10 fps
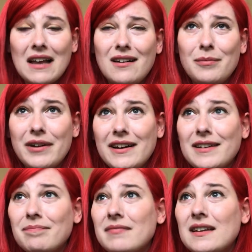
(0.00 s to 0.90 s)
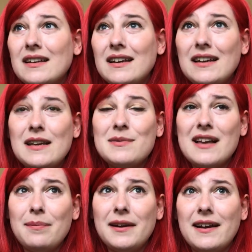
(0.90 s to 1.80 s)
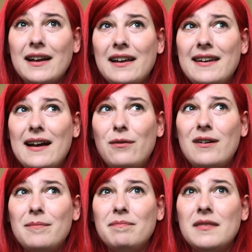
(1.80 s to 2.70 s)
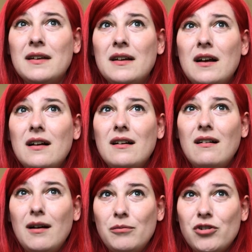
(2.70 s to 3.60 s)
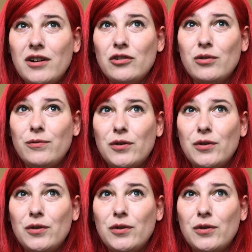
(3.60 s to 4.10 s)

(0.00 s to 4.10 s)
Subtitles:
Heartbreak. And it keeps happening, and now I'm trying to